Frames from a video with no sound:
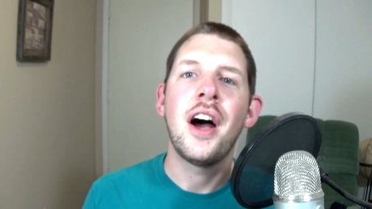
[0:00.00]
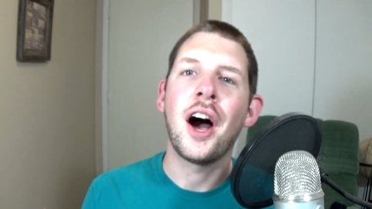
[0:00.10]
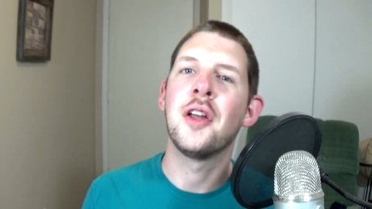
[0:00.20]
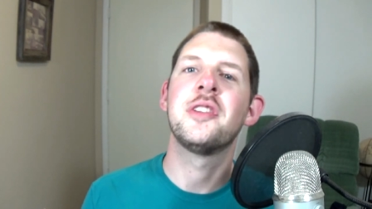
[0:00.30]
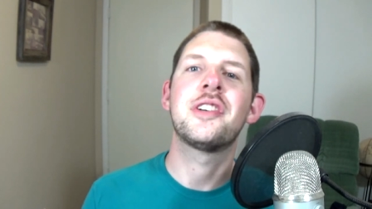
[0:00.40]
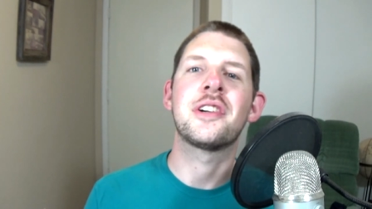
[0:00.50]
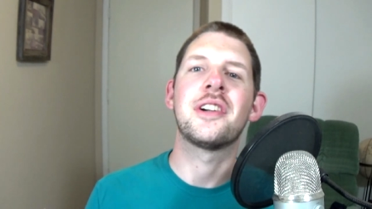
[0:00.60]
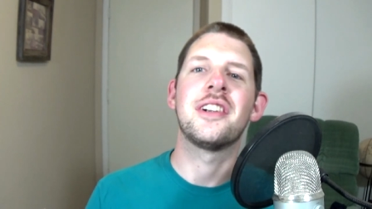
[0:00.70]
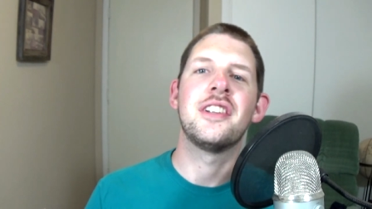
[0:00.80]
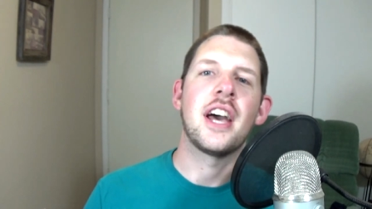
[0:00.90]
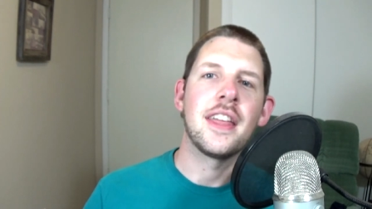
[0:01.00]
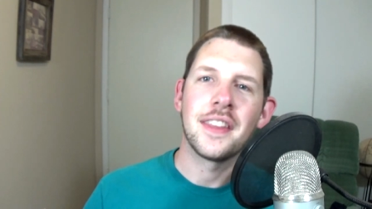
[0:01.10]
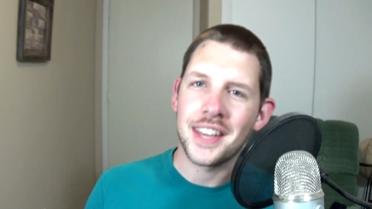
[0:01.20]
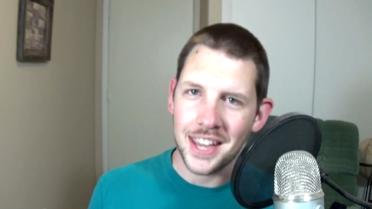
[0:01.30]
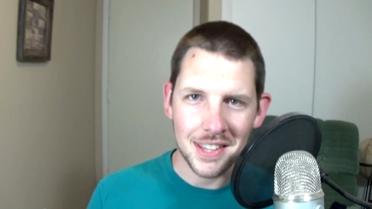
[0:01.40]
Unturned and
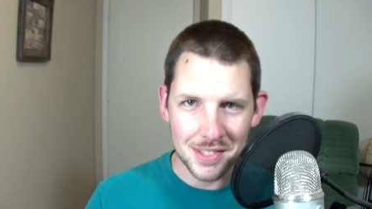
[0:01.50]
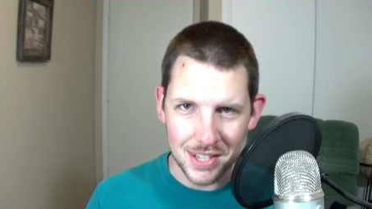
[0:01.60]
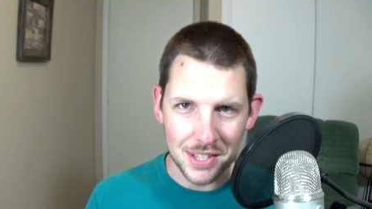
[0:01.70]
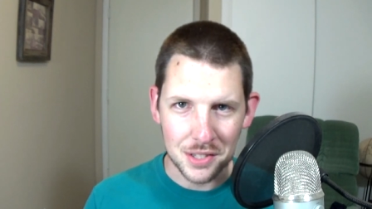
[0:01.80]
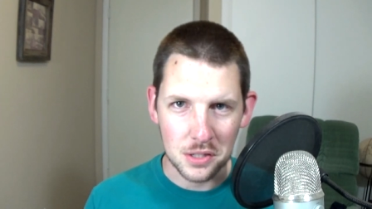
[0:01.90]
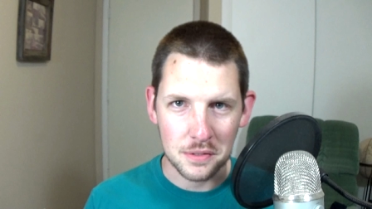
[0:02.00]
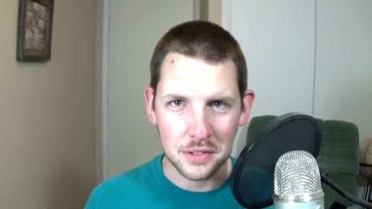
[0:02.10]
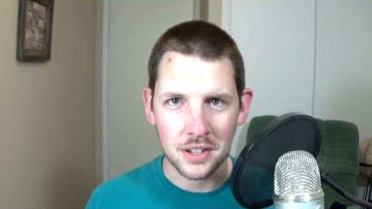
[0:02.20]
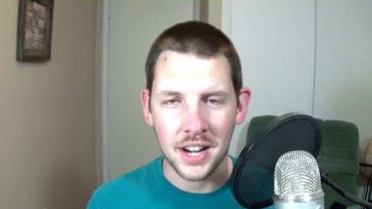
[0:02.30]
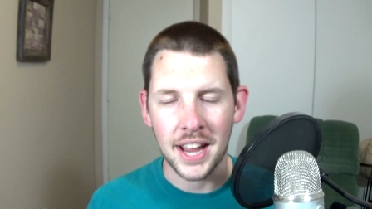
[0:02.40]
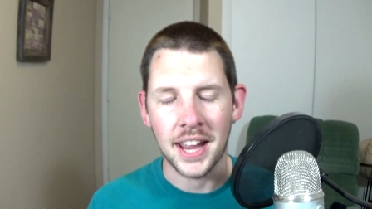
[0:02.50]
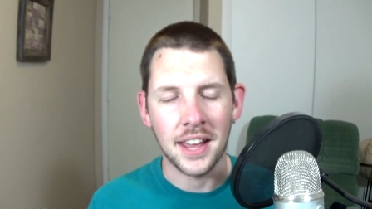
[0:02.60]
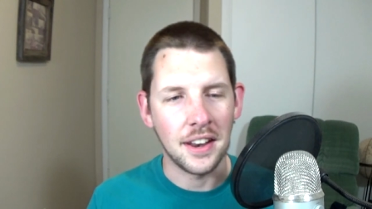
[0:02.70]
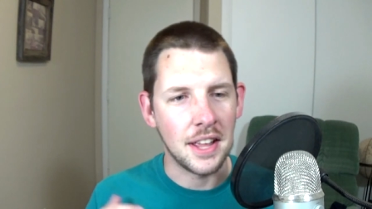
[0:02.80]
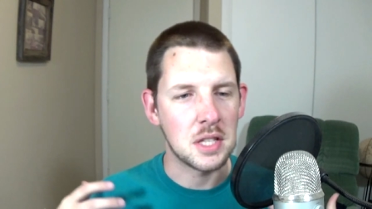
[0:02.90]
the Gang Z server,
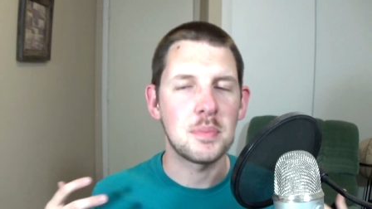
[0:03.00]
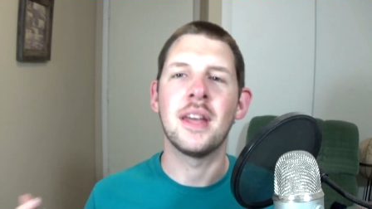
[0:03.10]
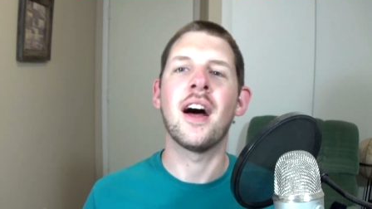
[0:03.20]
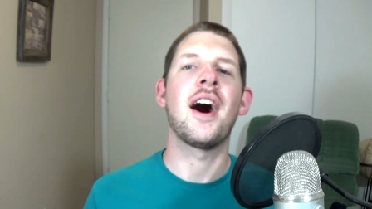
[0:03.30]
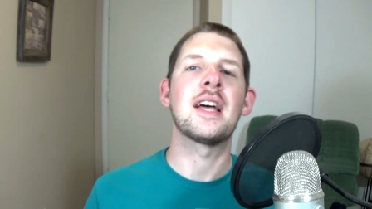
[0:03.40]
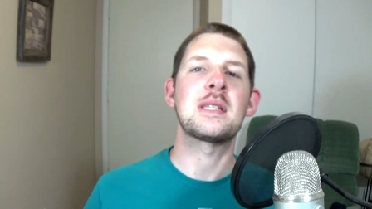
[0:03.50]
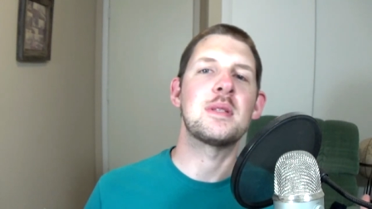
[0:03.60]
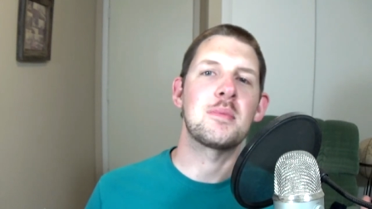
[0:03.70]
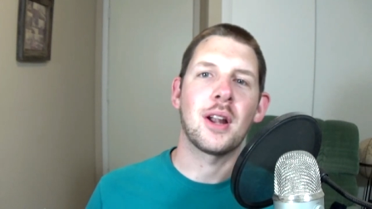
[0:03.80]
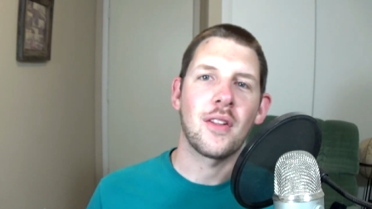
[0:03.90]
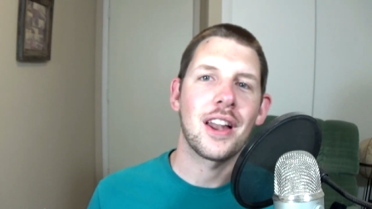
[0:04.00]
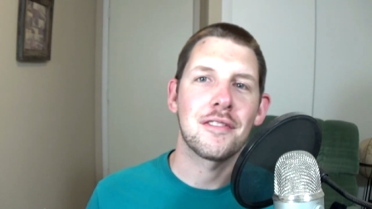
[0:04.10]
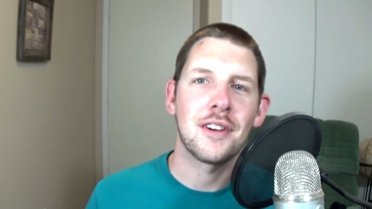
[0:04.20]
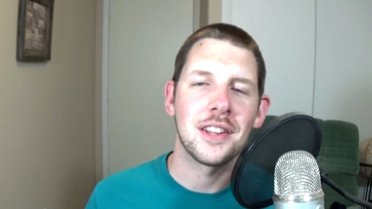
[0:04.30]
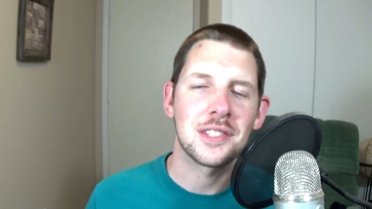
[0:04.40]
and it's been awesome. It's been a lot
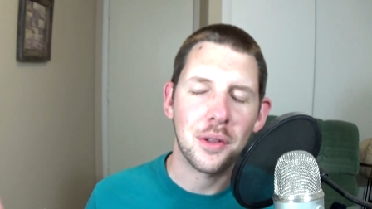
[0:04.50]
of fun.